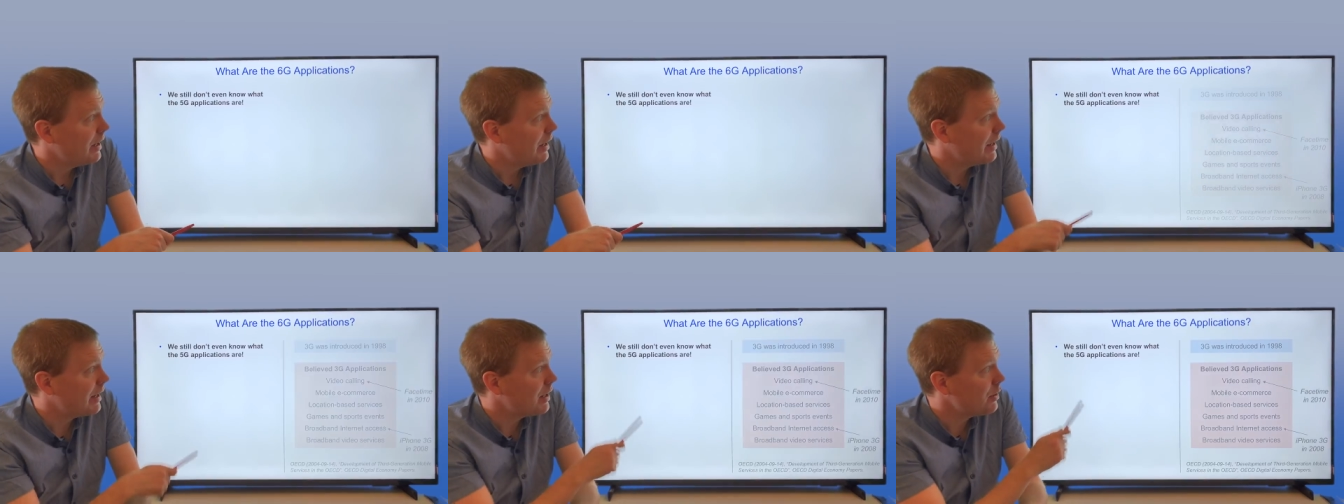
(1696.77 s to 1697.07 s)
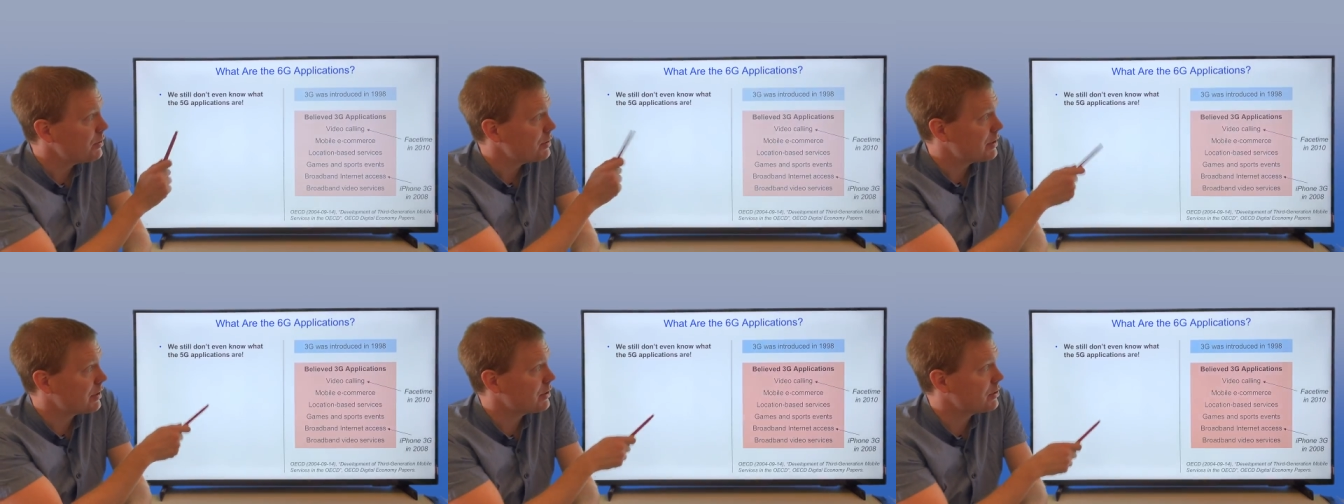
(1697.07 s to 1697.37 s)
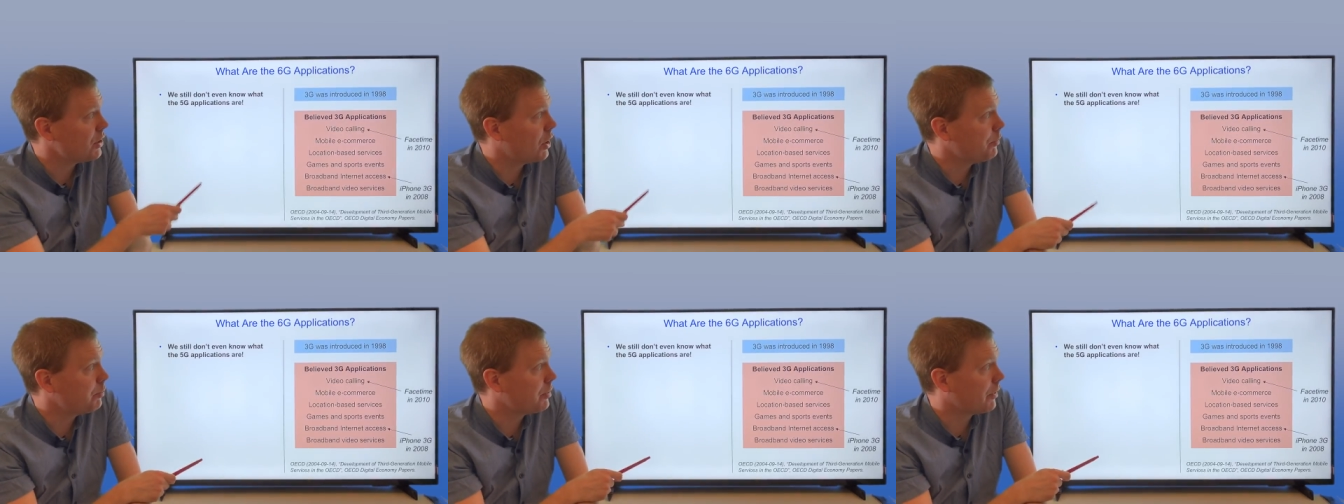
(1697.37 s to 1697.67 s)
And here's an
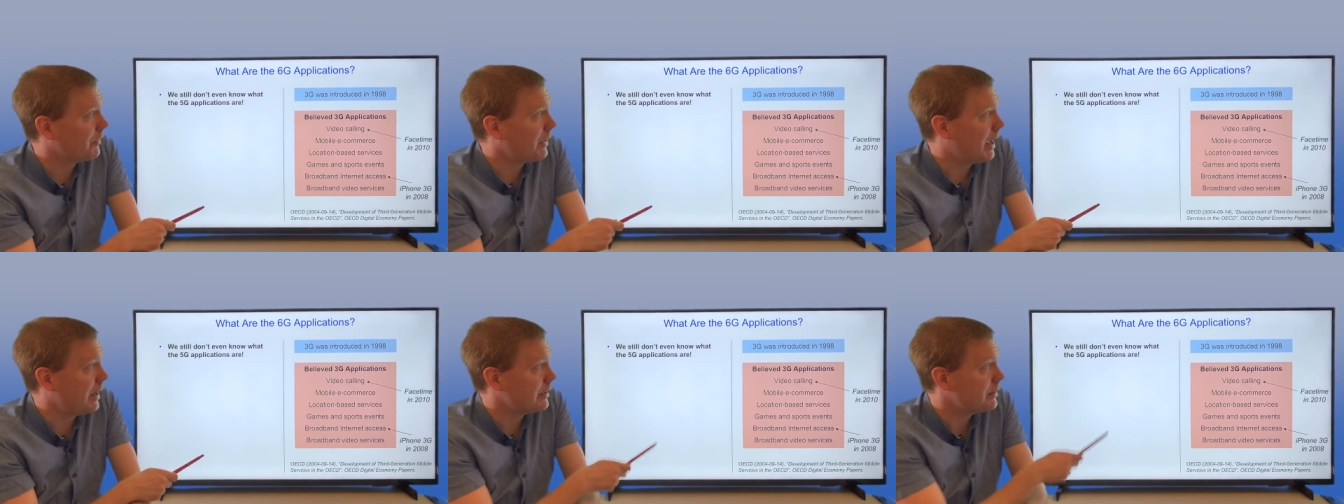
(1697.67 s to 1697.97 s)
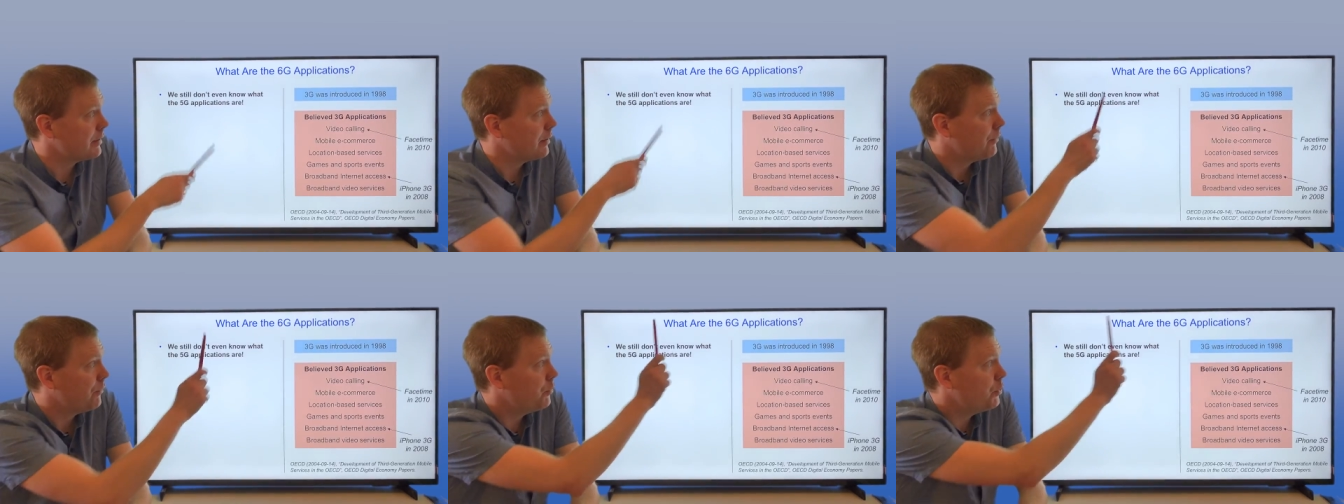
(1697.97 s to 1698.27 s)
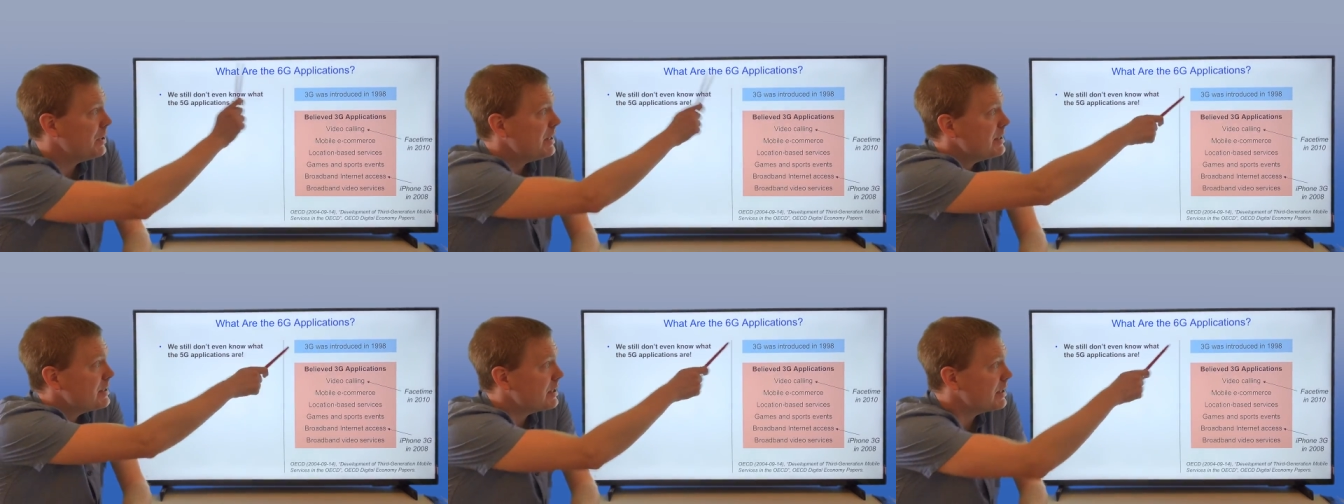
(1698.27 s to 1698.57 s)
example of that.
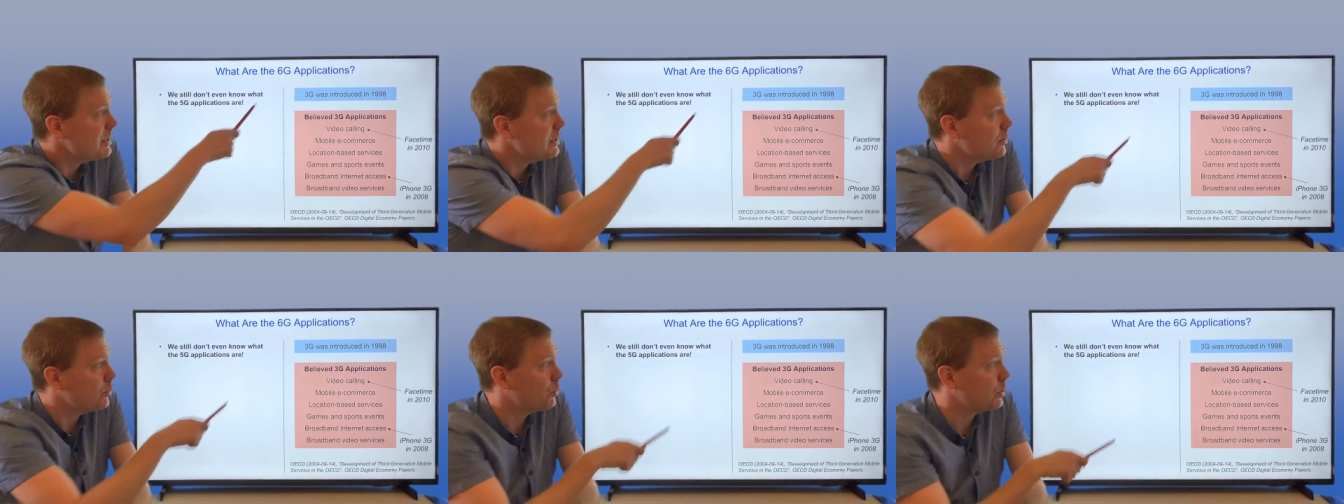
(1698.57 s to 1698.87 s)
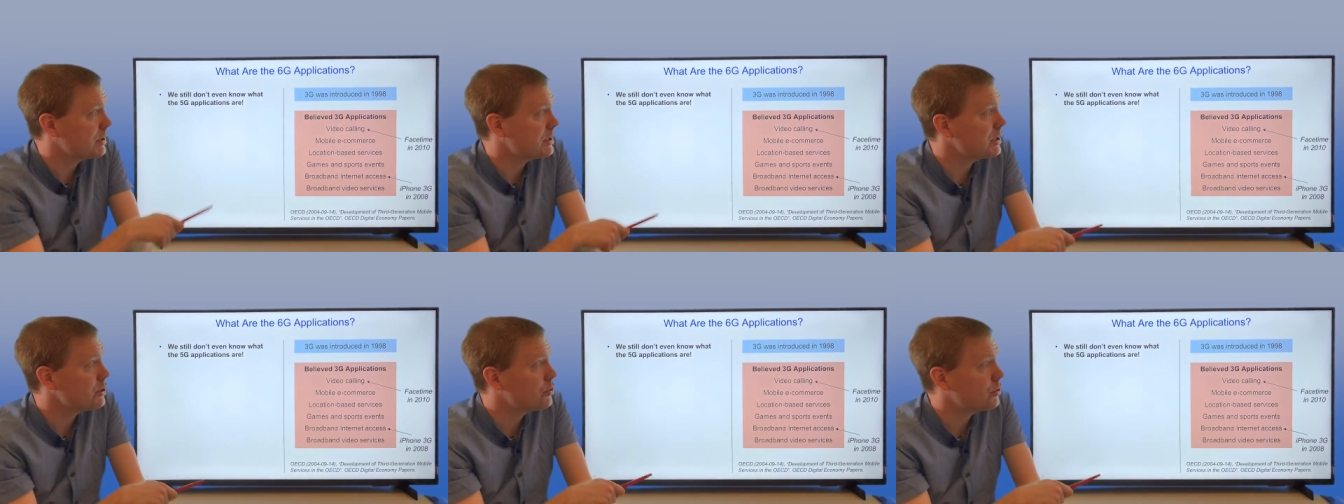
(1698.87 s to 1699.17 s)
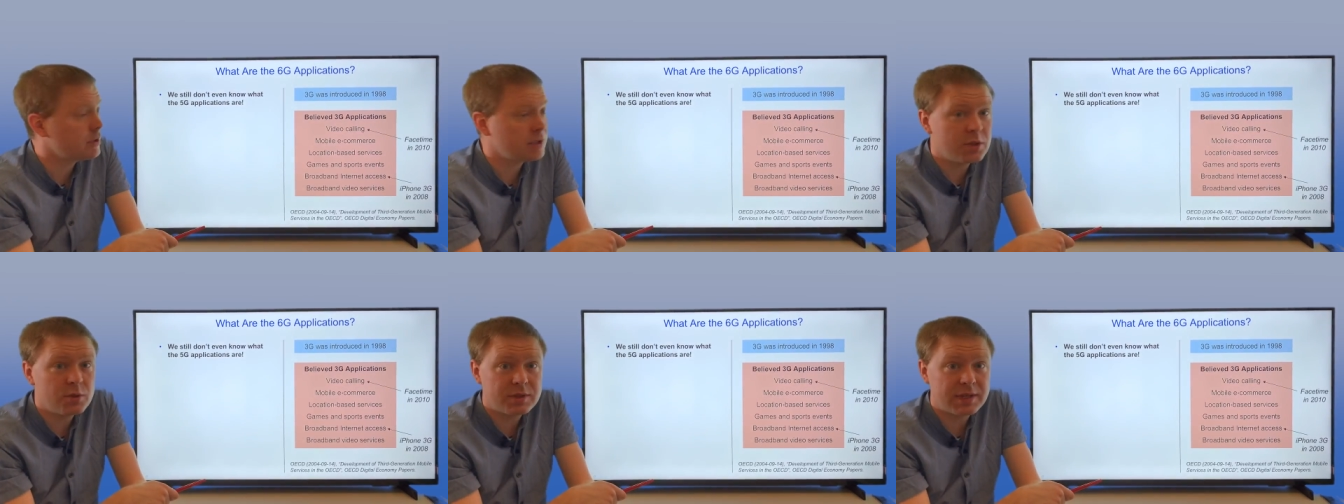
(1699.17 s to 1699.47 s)
3G was
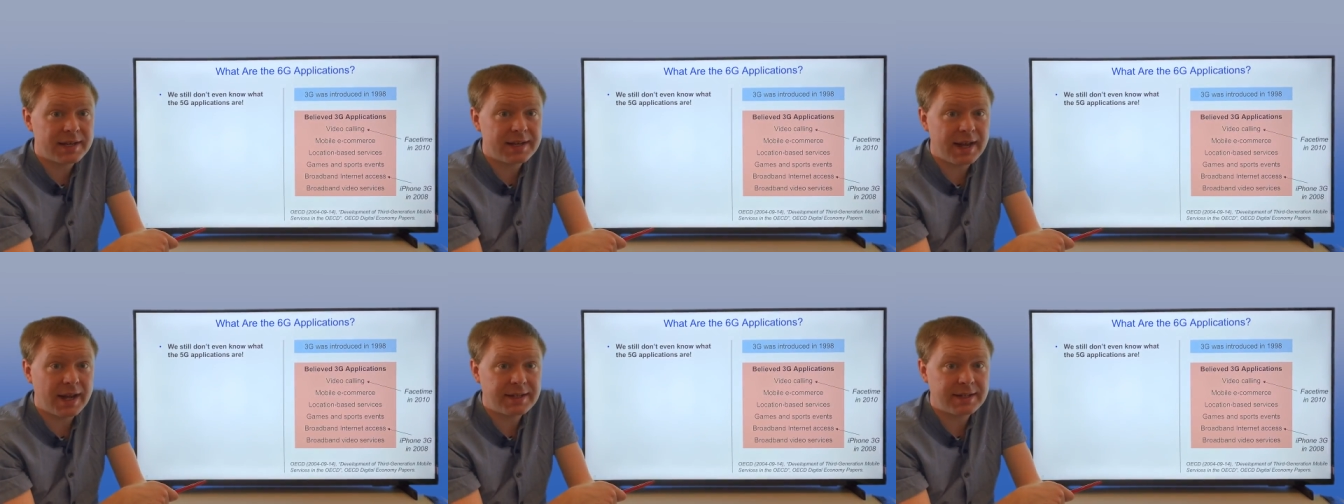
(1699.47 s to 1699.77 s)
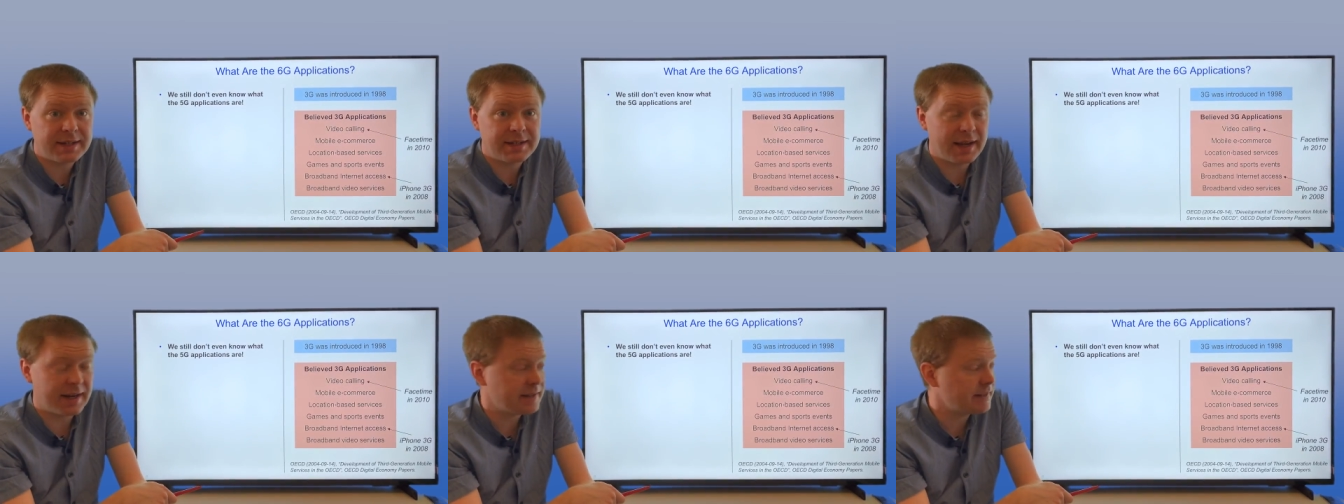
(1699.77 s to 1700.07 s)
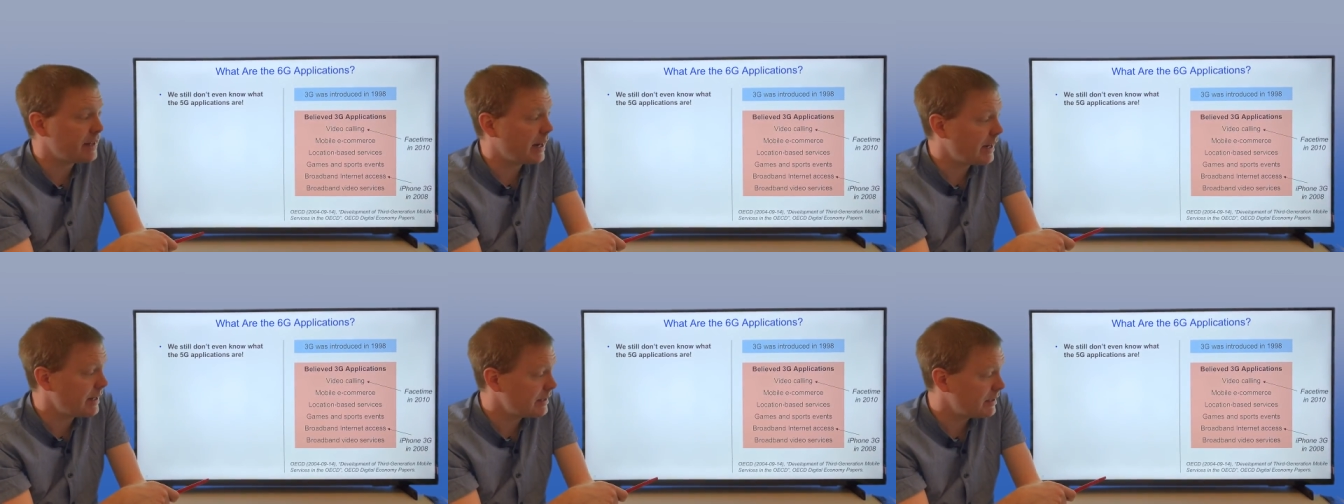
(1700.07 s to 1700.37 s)
introduced in
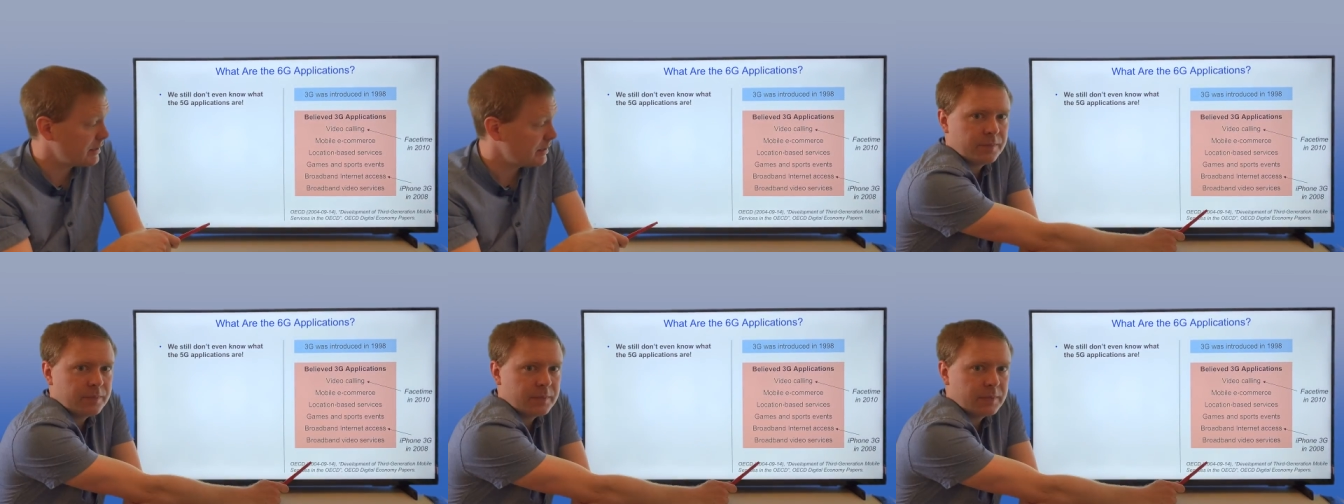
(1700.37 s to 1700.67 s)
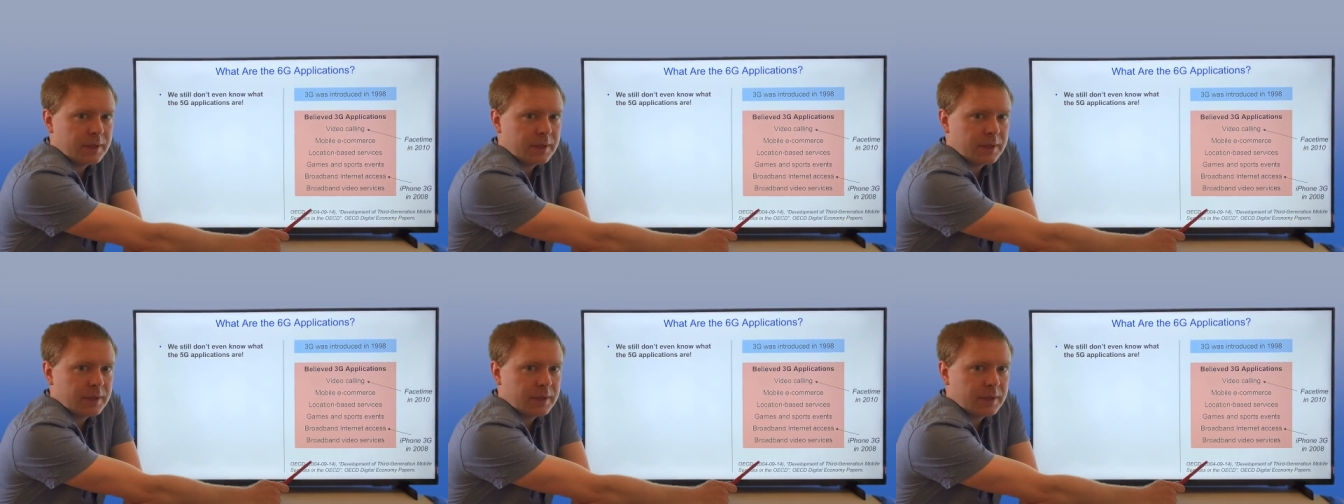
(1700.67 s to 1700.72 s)
1998.